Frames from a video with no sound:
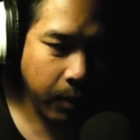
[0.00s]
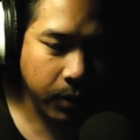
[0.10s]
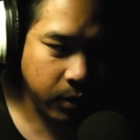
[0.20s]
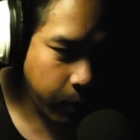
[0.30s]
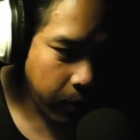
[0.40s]

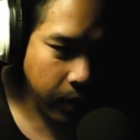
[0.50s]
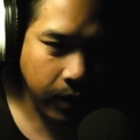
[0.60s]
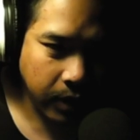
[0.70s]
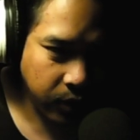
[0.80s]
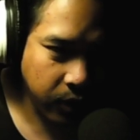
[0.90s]
Most importantly,
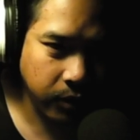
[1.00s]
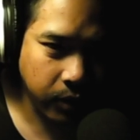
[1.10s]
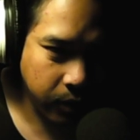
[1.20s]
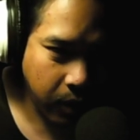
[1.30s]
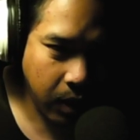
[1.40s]
like, share, and
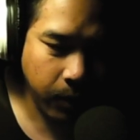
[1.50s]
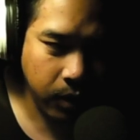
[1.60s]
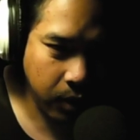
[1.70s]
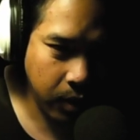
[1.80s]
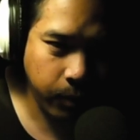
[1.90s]
subscribe on YouTube